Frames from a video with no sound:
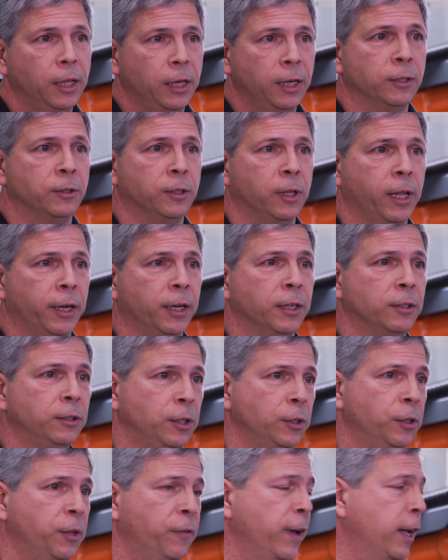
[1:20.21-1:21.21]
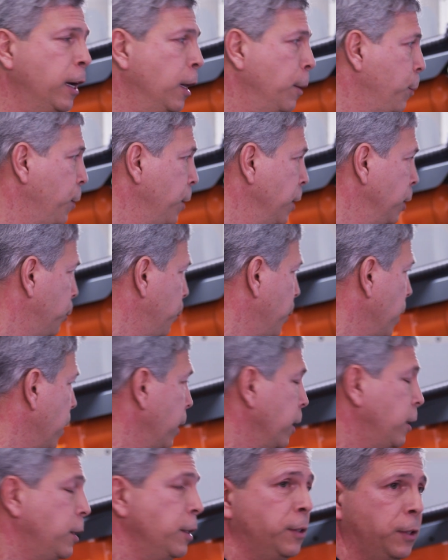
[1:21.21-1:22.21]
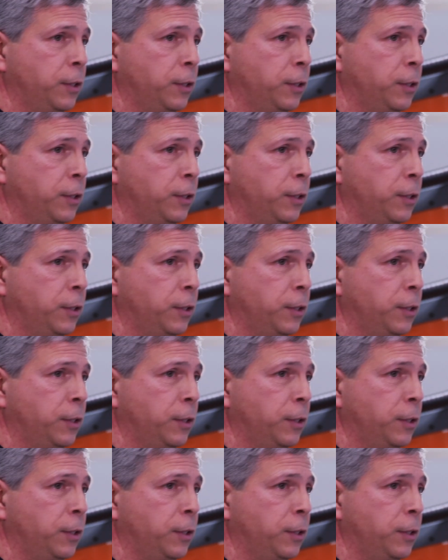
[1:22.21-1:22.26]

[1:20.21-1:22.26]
This led us to develop this product you